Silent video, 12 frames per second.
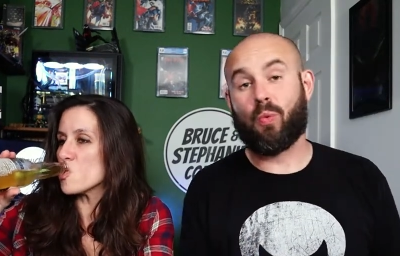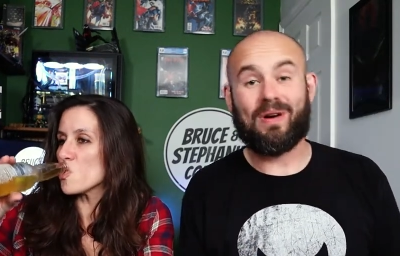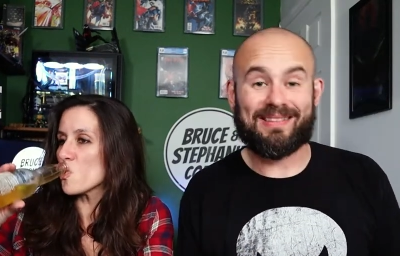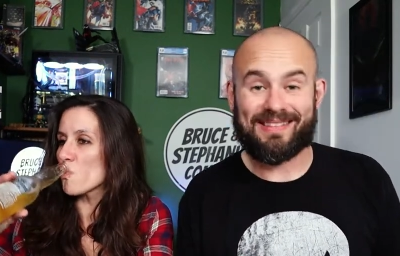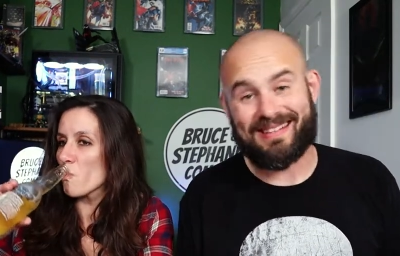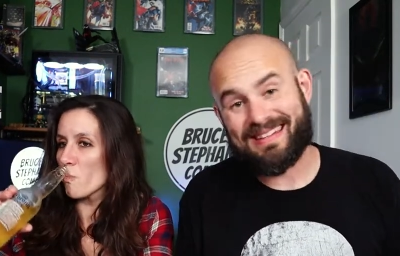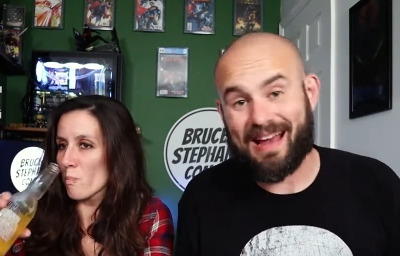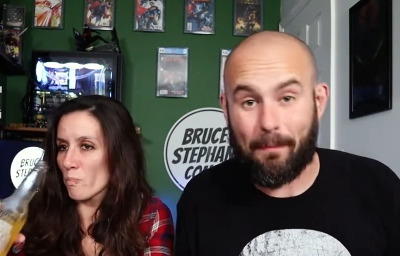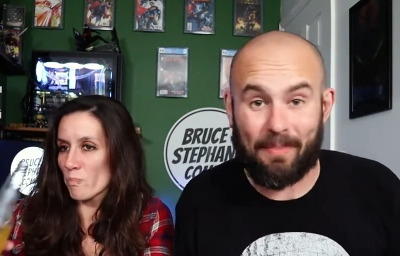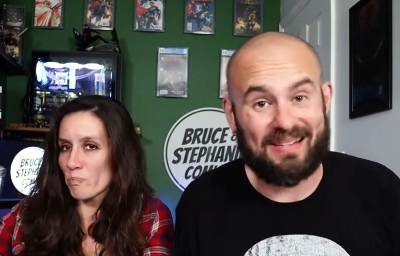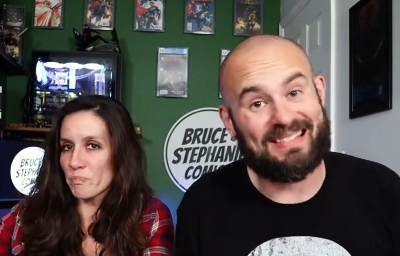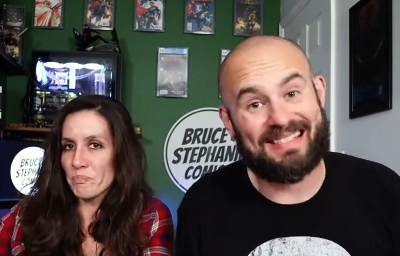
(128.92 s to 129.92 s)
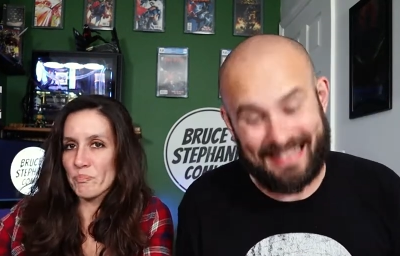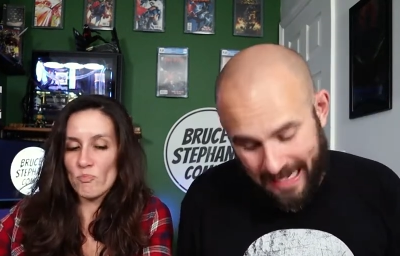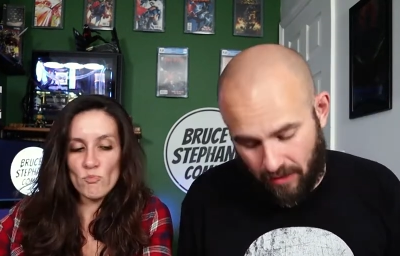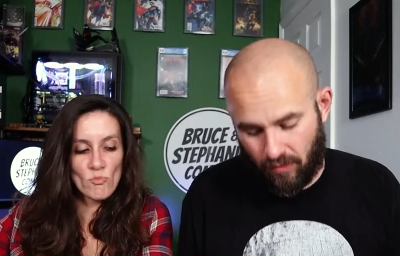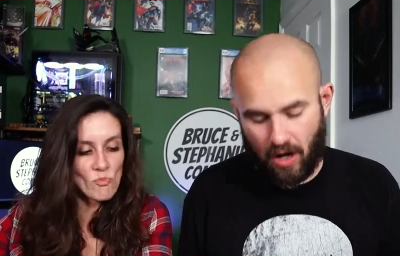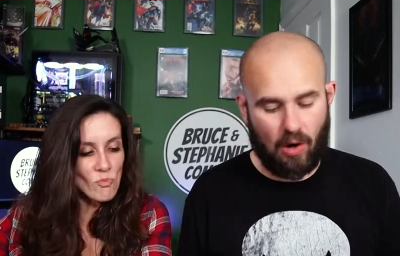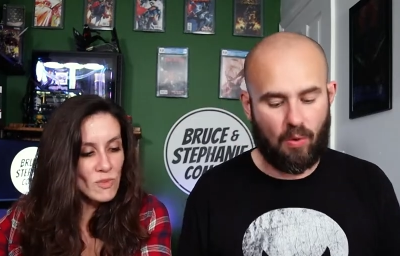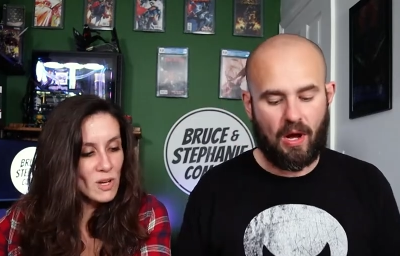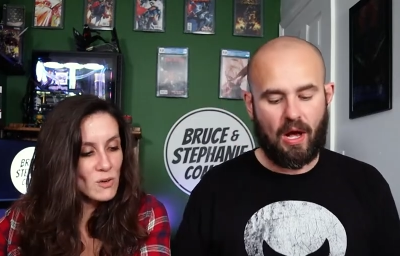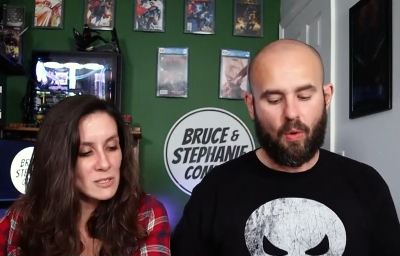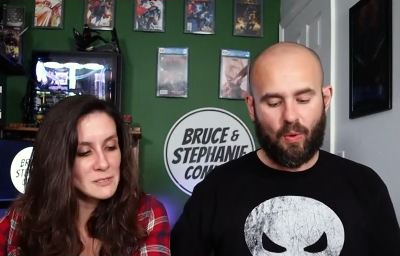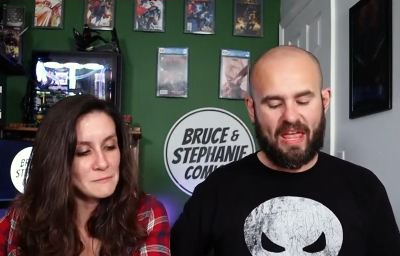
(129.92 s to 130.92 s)
Speaker 1: one's a number zero.
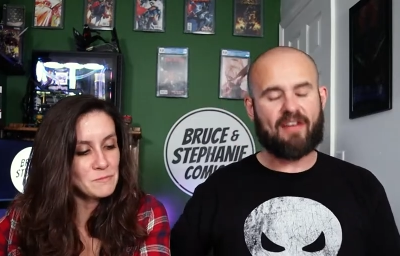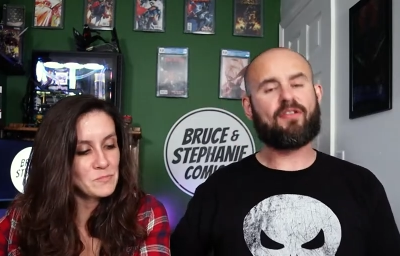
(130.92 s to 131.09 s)
We